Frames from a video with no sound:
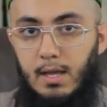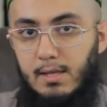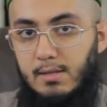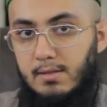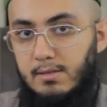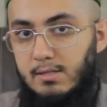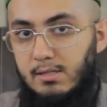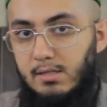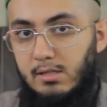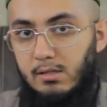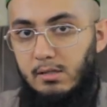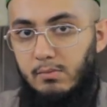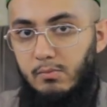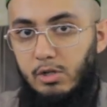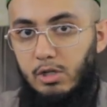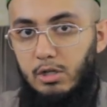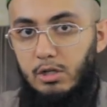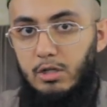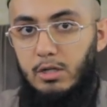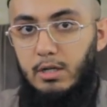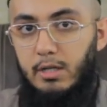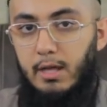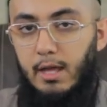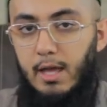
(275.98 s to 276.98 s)
And
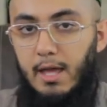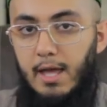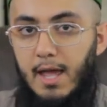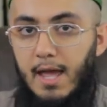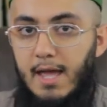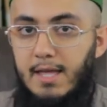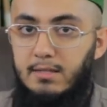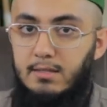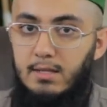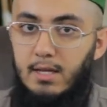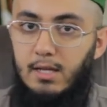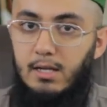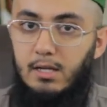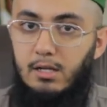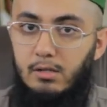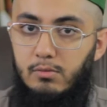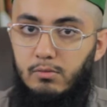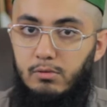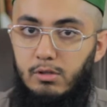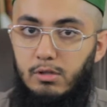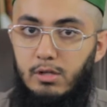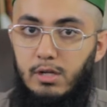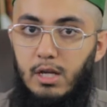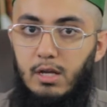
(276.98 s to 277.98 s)
similarly, it has
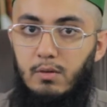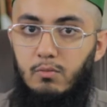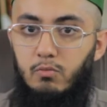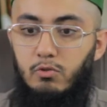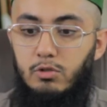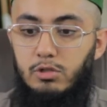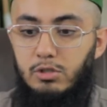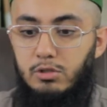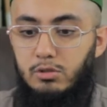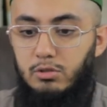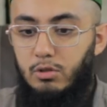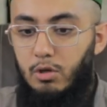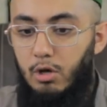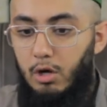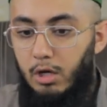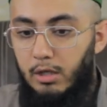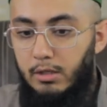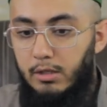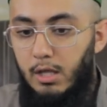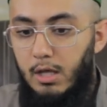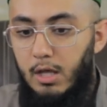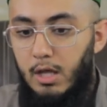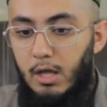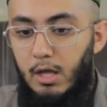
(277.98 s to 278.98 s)
another name which is
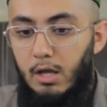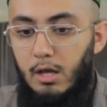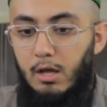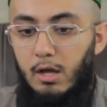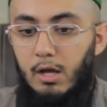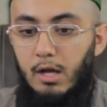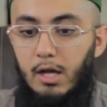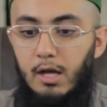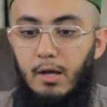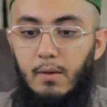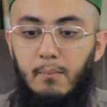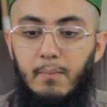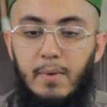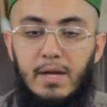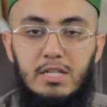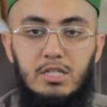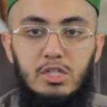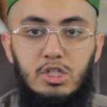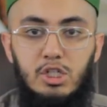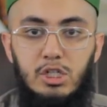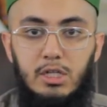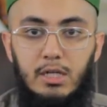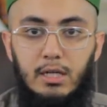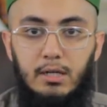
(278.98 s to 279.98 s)
called
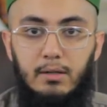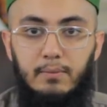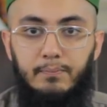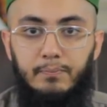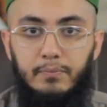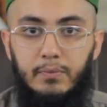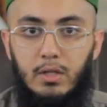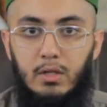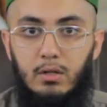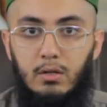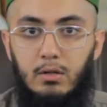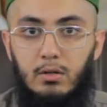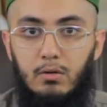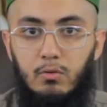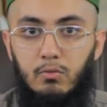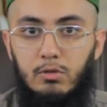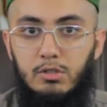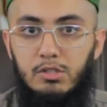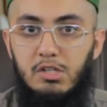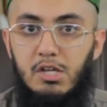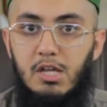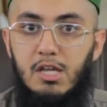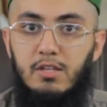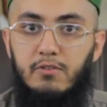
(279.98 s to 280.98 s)
Manjiyah,
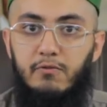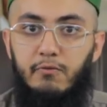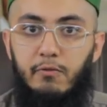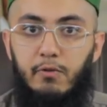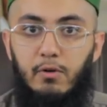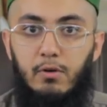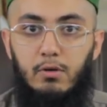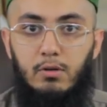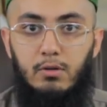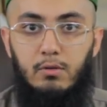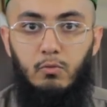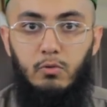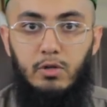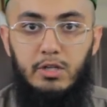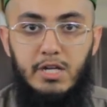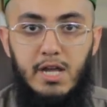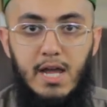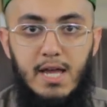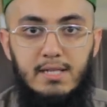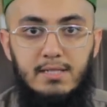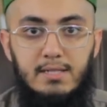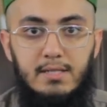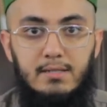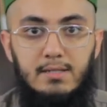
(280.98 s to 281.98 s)
which
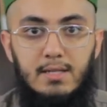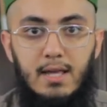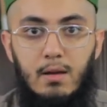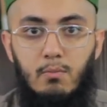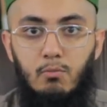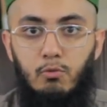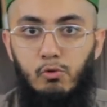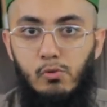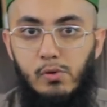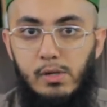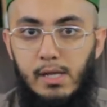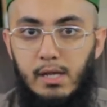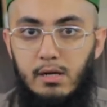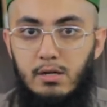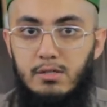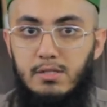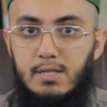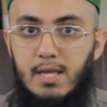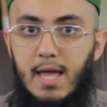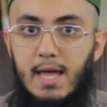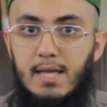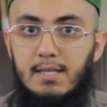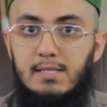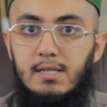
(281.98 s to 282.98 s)
has the same root
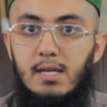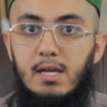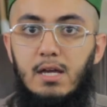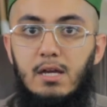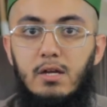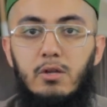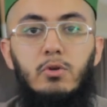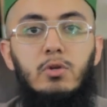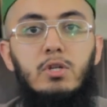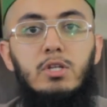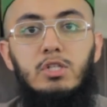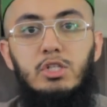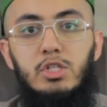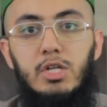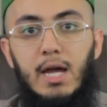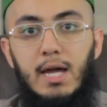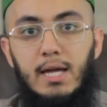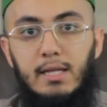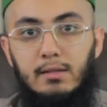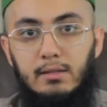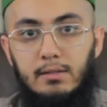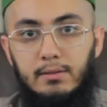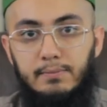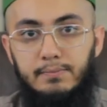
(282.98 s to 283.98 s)
letters as
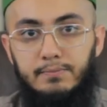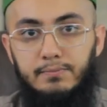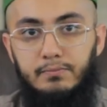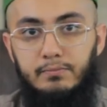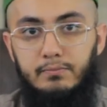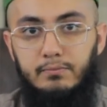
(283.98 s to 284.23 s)
Nijat.